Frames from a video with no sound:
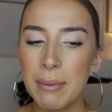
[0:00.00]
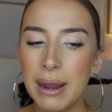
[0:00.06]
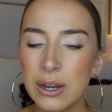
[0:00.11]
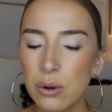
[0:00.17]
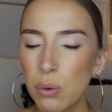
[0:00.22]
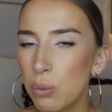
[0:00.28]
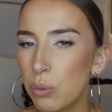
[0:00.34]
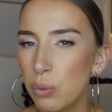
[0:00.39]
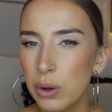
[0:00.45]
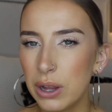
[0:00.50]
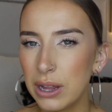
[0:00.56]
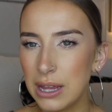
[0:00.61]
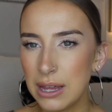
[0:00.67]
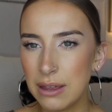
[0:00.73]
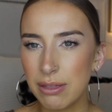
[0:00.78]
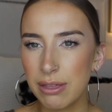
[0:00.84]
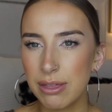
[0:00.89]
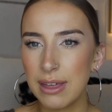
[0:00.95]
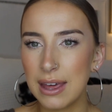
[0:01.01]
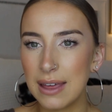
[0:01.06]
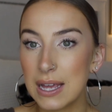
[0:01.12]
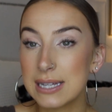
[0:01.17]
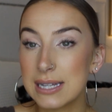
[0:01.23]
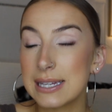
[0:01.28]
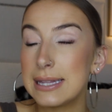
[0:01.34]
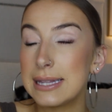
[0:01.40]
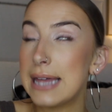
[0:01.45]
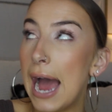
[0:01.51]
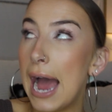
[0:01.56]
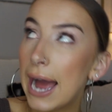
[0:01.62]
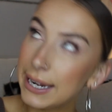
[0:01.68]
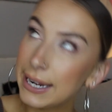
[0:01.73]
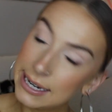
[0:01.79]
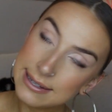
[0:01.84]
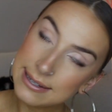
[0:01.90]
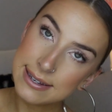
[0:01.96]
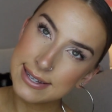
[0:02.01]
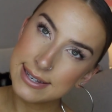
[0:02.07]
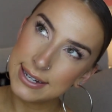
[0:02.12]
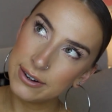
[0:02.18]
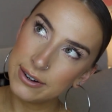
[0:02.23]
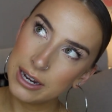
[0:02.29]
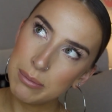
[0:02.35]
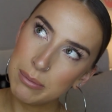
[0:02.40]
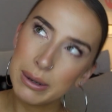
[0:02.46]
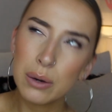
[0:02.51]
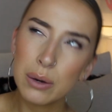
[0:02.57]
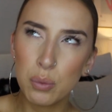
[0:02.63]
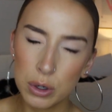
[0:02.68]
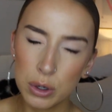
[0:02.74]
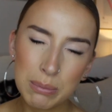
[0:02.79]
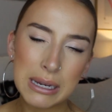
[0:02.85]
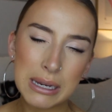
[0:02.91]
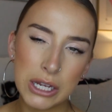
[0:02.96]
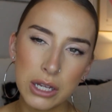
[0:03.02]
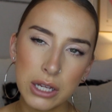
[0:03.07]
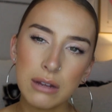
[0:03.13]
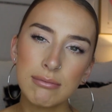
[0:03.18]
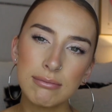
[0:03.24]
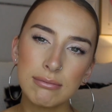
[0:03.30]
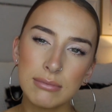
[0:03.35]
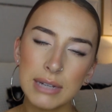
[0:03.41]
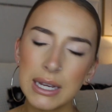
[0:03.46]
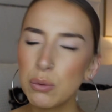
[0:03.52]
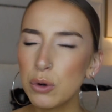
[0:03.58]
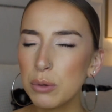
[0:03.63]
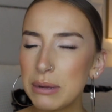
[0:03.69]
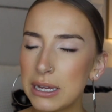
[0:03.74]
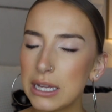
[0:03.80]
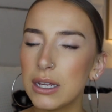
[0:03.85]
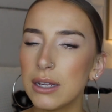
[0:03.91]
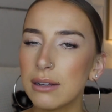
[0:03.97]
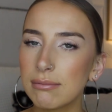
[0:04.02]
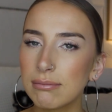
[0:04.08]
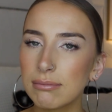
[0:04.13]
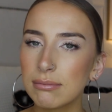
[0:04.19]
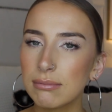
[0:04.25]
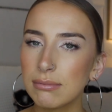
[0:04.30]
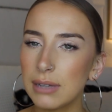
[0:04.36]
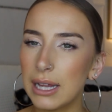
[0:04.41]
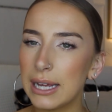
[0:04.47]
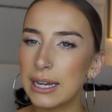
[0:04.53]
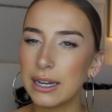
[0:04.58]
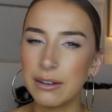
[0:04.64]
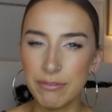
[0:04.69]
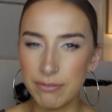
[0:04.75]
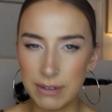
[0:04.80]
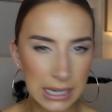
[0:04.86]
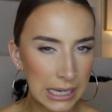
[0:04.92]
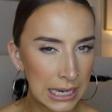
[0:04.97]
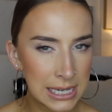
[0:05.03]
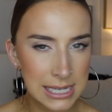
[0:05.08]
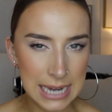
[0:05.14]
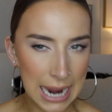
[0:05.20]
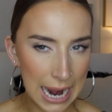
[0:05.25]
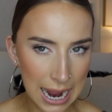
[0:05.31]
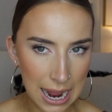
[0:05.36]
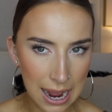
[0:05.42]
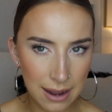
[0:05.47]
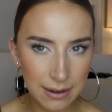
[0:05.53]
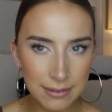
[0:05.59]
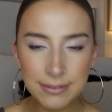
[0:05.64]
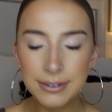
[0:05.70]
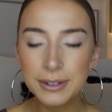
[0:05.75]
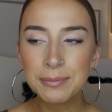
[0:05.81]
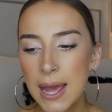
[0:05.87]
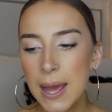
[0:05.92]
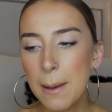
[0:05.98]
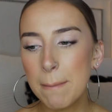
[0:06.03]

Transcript: I don't really think it's that necessary, but it would be like convenient to have.